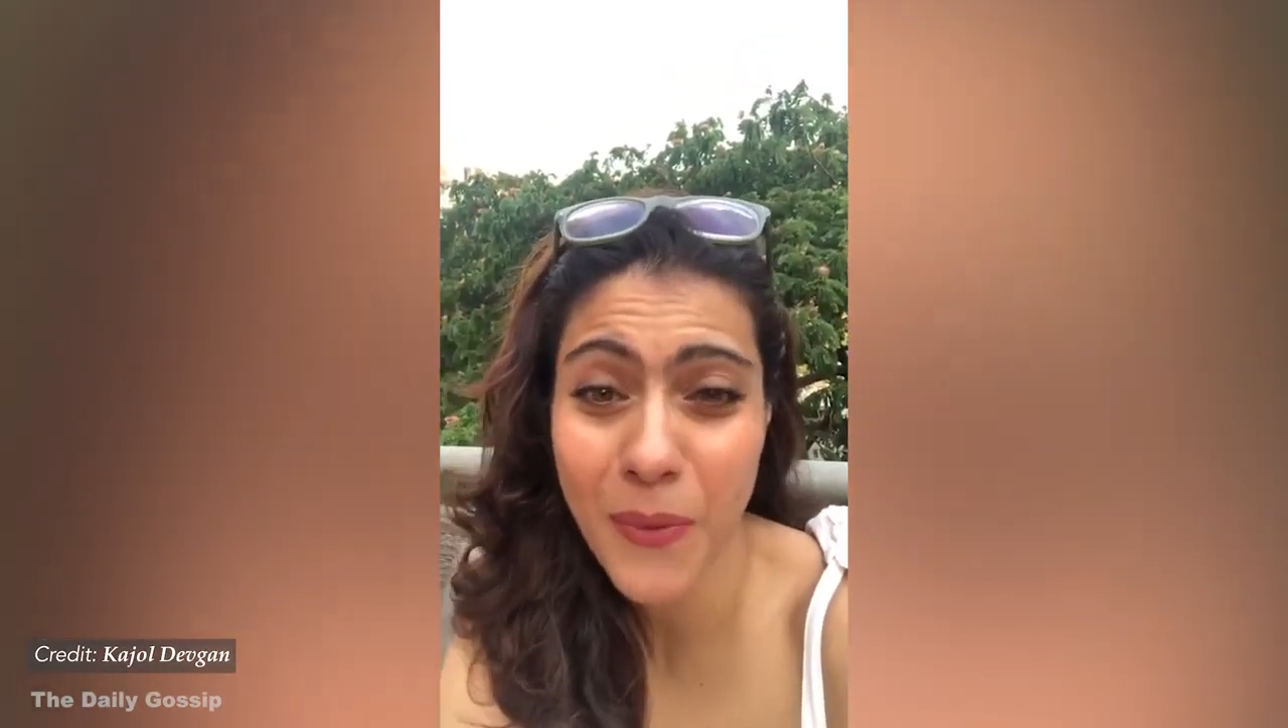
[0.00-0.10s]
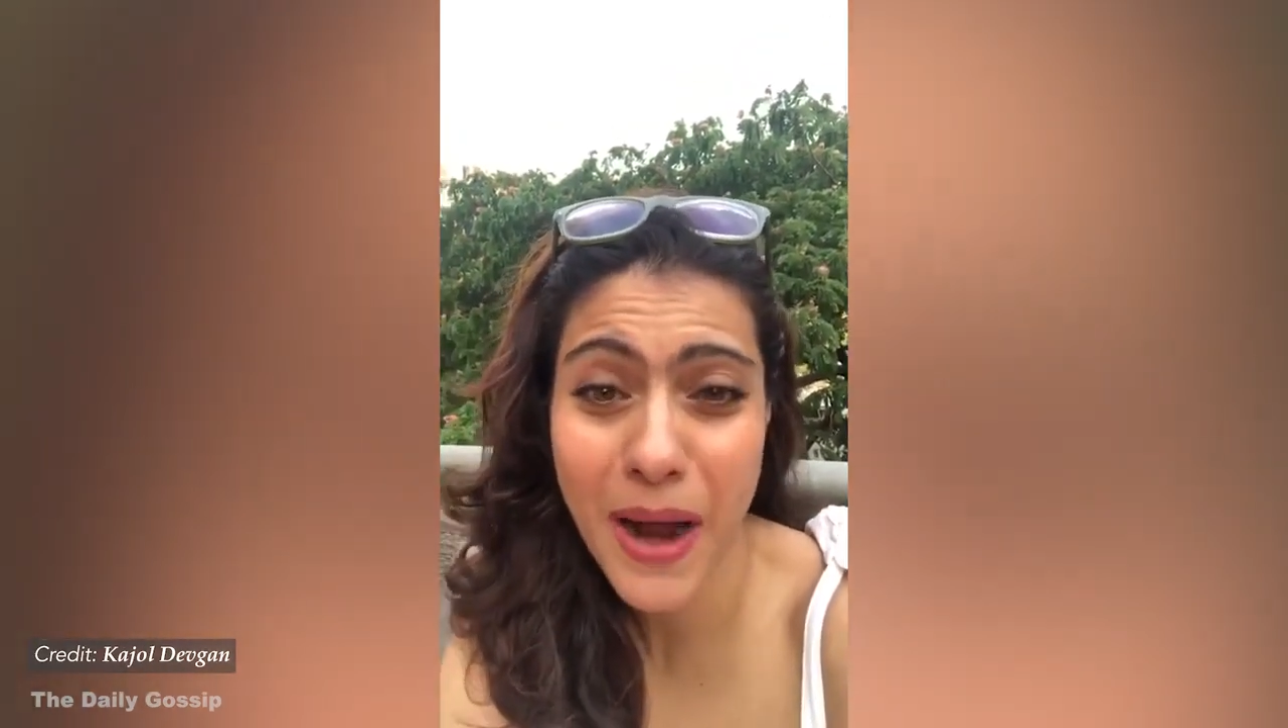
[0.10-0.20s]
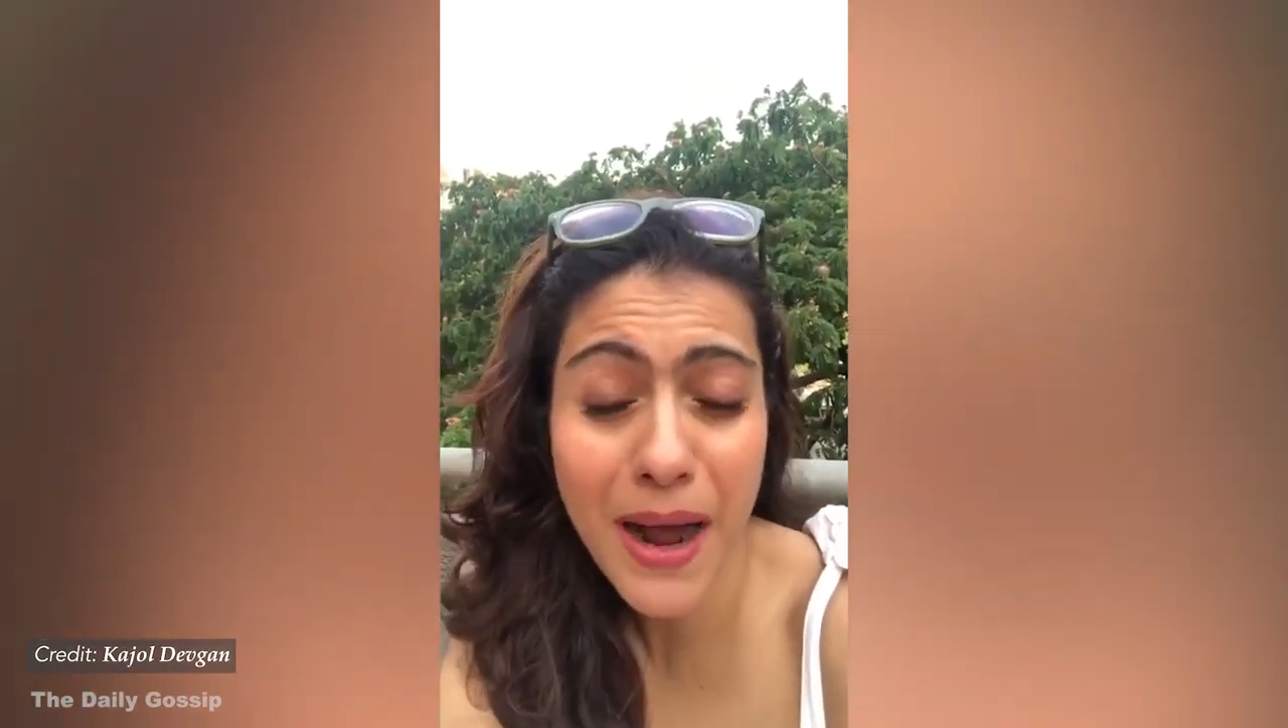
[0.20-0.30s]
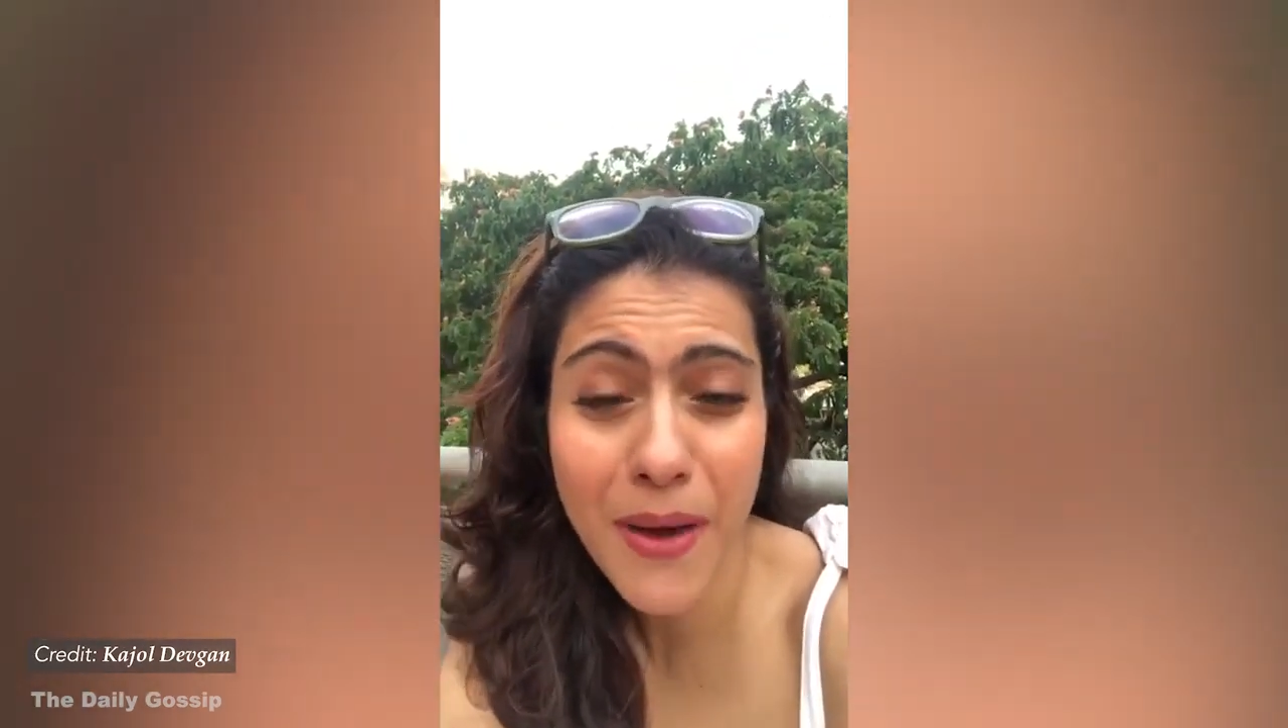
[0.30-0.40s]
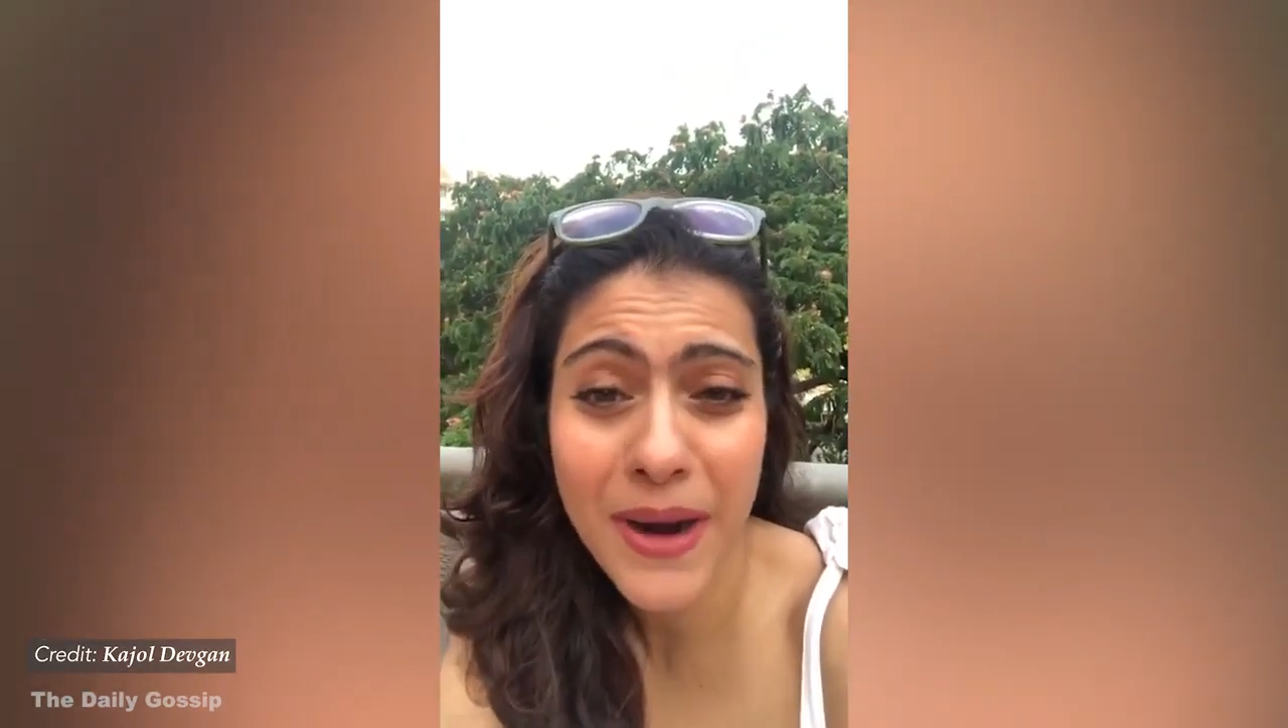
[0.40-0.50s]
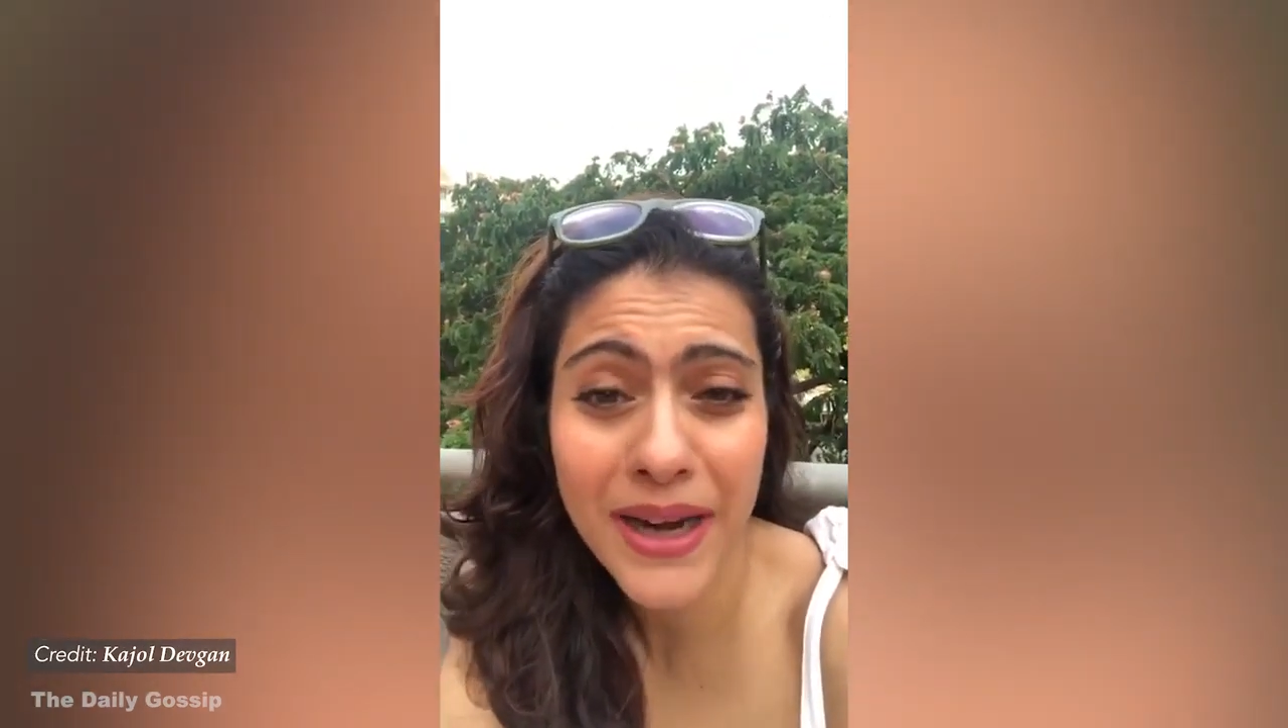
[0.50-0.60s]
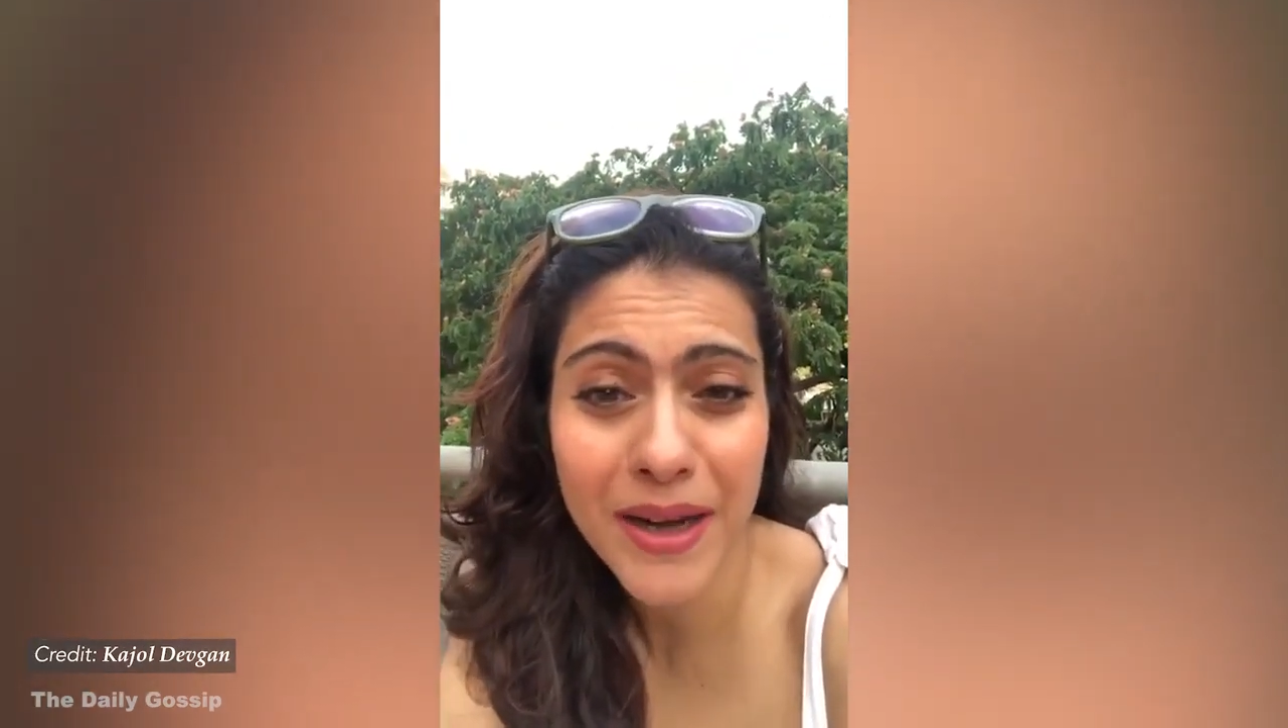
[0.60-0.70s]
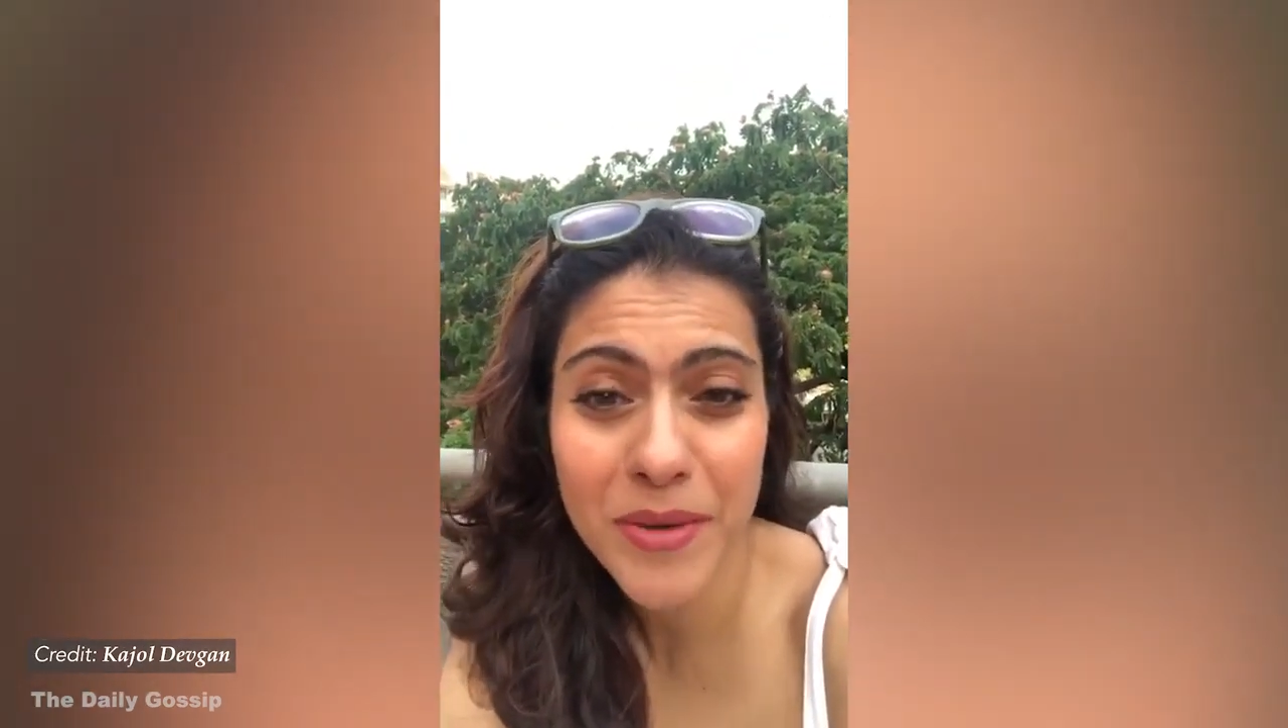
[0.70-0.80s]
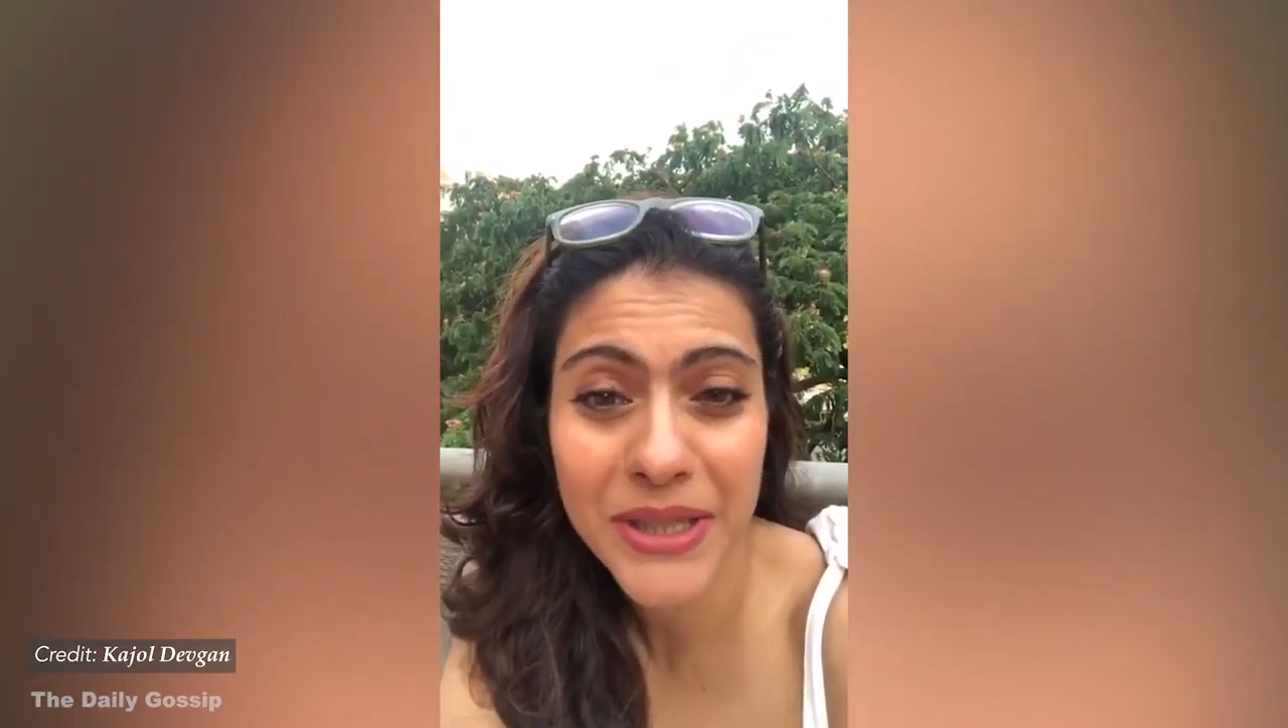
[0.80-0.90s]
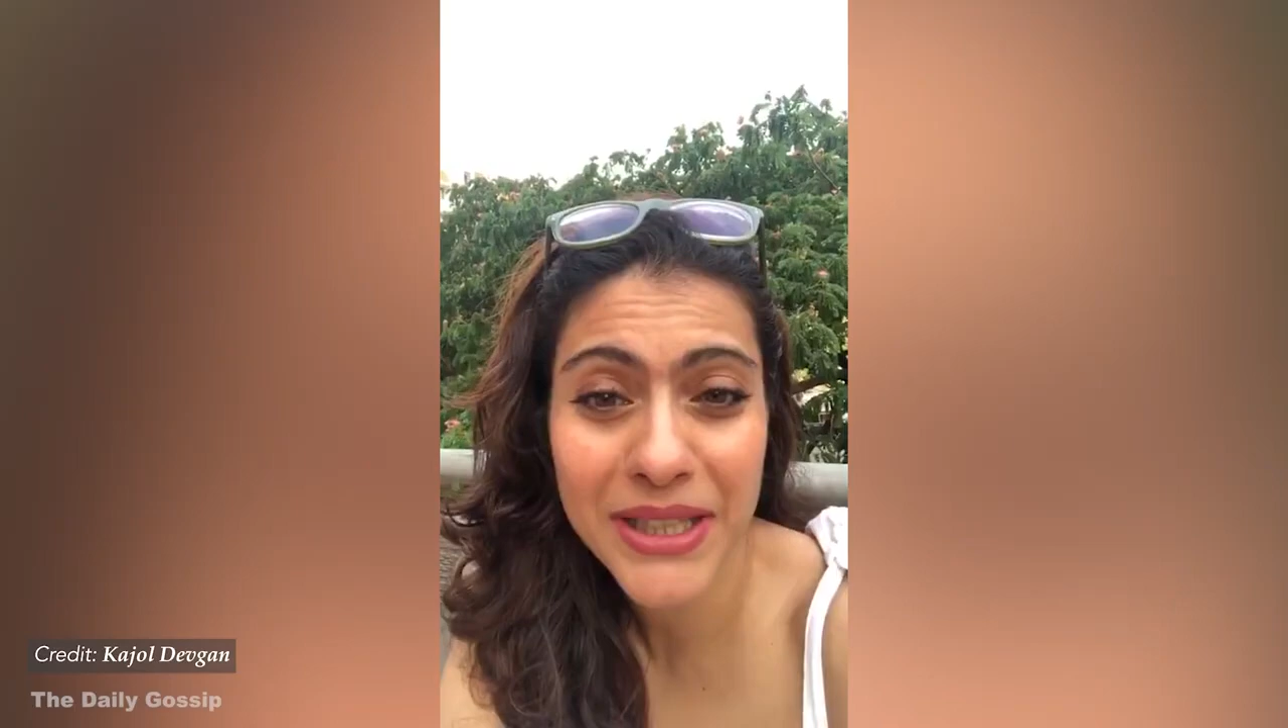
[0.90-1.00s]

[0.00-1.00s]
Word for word: Wow, I can't